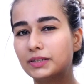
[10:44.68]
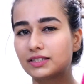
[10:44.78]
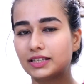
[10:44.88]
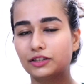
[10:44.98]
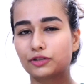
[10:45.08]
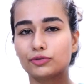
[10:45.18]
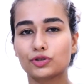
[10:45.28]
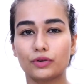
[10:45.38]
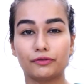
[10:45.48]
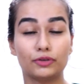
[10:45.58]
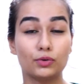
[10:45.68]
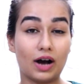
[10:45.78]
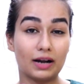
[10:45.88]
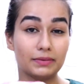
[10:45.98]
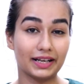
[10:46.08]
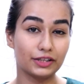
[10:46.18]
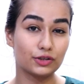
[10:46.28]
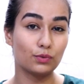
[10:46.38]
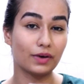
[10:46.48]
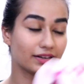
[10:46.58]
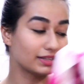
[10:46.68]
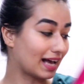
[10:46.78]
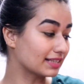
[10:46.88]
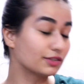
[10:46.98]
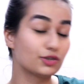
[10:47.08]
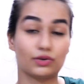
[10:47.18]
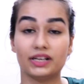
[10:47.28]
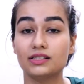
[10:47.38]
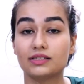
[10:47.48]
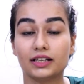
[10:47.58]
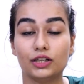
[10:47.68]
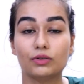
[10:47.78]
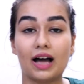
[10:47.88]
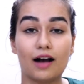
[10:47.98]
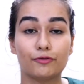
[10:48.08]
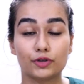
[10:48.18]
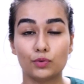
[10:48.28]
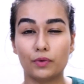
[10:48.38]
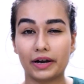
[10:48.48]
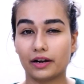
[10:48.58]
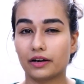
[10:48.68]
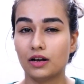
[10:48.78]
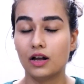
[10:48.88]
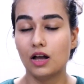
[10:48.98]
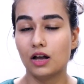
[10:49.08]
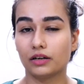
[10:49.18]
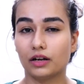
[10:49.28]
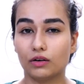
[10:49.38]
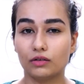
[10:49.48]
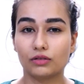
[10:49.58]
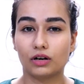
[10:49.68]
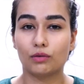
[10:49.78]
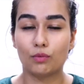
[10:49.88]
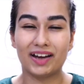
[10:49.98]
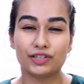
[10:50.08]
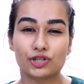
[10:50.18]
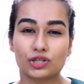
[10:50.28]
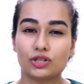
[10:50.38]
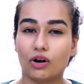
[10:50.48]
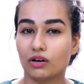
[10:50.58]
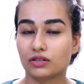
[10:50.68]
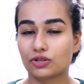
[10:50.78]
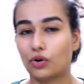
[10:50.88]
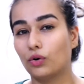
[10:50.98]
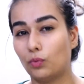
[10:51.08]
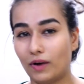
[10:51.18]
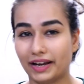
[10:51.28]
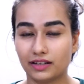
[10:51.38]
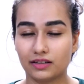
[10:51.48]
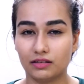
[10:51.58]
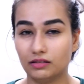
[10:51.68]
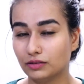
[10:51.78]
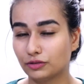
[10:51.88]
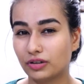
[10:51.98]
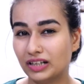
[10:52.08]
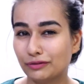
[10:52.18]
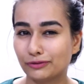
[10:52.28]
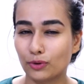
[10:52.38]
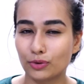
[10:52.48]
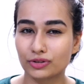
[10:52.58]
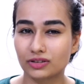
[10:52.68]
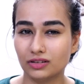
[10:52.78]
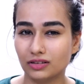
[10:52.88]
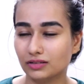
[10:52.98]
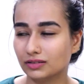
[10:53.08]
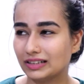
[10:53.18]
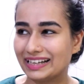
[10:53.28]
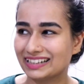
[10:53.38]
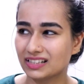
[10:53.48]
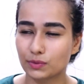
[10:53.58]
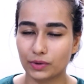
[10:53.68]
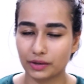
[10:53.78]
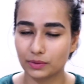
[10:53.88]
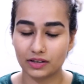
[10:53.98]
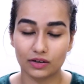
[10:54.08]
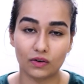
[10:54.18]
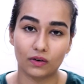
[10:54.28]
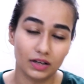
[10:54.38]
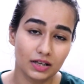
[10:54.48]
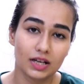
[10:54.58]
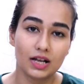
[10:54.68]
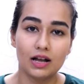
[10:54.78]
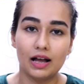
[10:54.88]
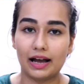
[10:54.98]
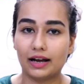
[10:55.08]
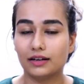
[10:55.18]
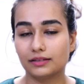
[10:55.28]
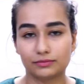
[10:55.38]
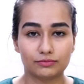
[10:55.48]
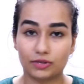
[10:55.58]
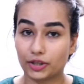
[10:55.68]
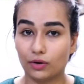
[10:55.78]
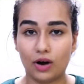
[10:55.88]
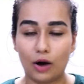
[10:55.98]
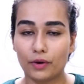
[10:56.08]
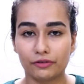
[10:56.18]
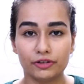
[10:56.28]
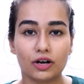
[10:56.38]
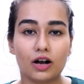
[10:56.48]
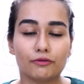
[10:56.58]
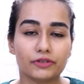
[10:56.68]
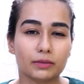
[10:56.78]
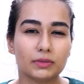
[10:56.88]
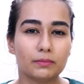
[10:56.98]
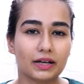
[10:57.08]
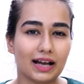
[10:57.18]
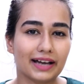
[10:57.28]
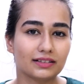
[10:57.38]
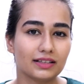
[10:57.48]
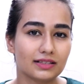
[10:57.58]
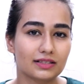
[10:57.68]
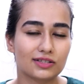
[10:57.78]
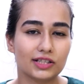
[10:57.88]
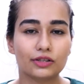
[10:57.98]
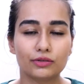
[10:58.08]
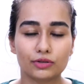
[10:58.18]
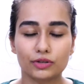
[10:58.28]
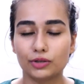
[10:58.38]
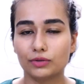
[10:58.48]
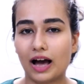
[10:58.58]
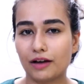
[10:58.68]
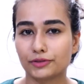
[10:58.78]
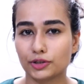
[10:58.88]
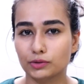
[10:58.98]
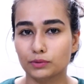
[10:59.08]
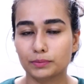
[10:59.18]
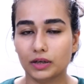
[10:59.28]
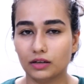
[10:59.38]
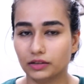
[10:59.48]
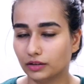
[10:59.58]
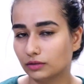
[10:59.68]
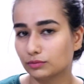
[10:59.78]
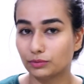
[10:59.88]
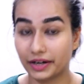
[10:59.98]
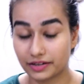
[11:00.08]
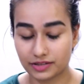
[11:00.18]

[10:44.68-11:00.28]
bit see-through, so if you are planning to wear it as a dress, then you'll have to wear white shorts or white 3/4 leggings, whatever they're called, however you're comfortable. But I think it's see-through, so you'll have to wear